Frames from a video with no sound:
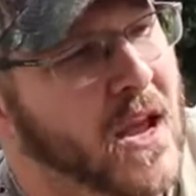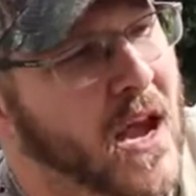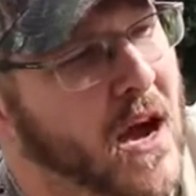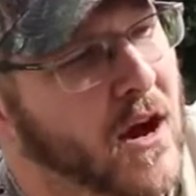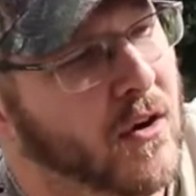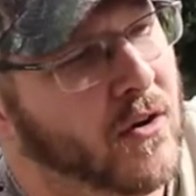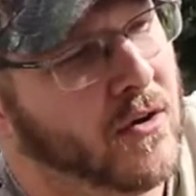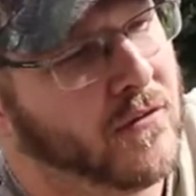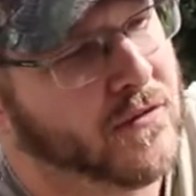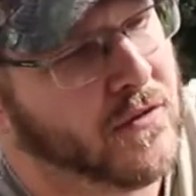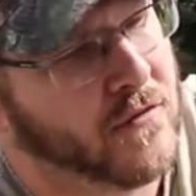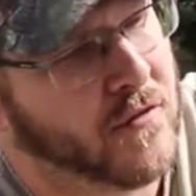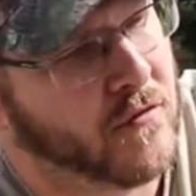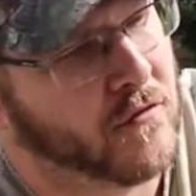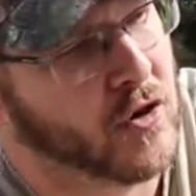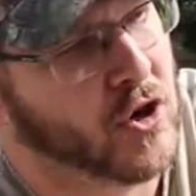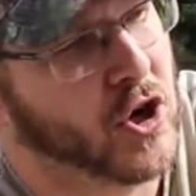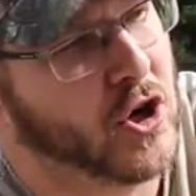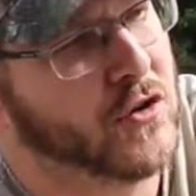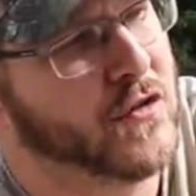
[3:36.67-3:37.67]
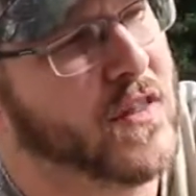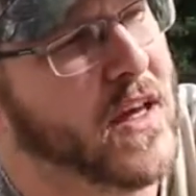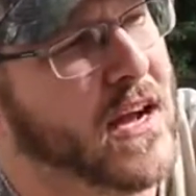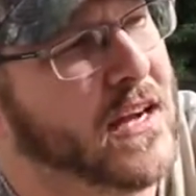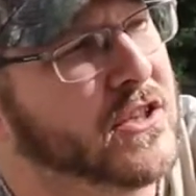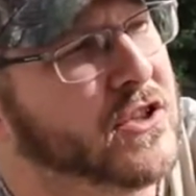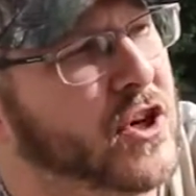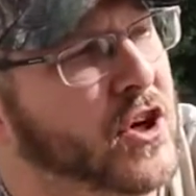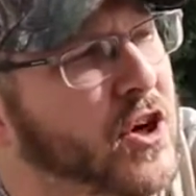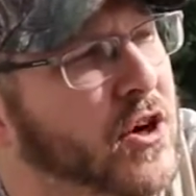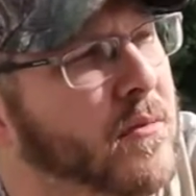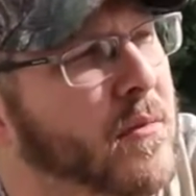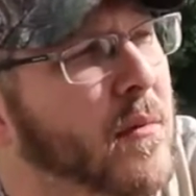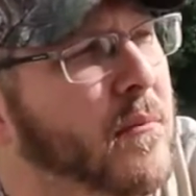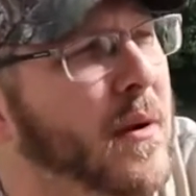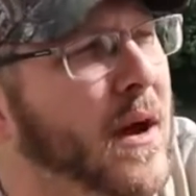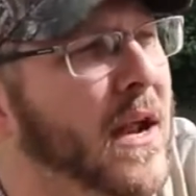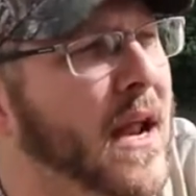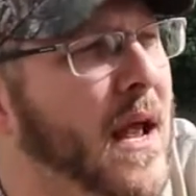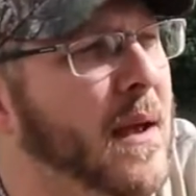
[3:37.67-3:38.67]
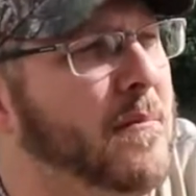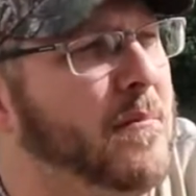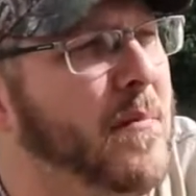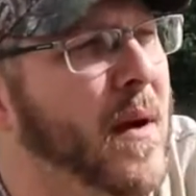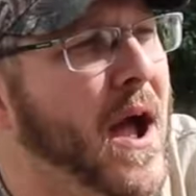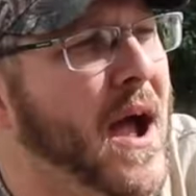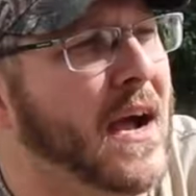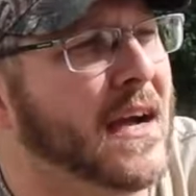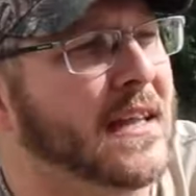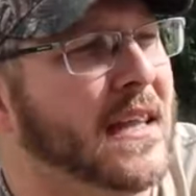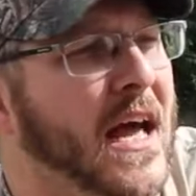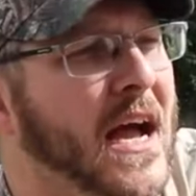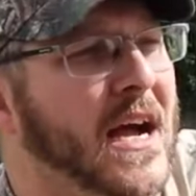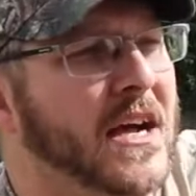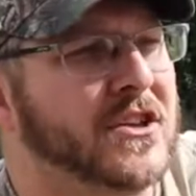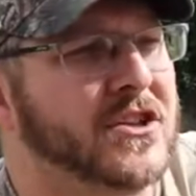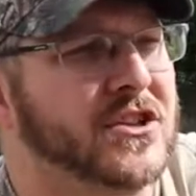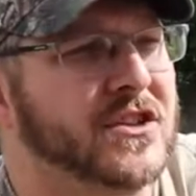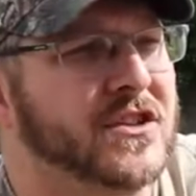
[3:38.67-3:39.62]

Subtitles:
I don't know if you've ever heard that term, but a backlash